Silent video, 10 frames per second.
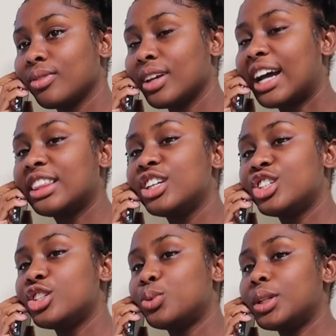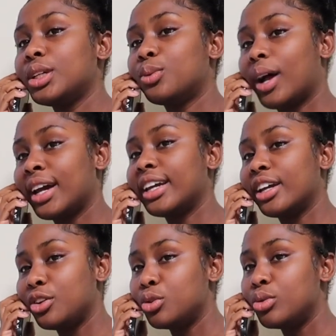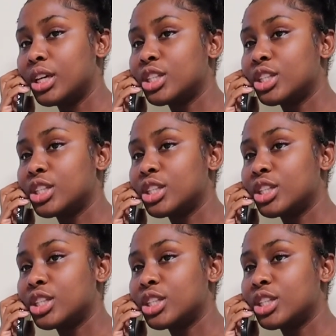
I think she's really right, and you need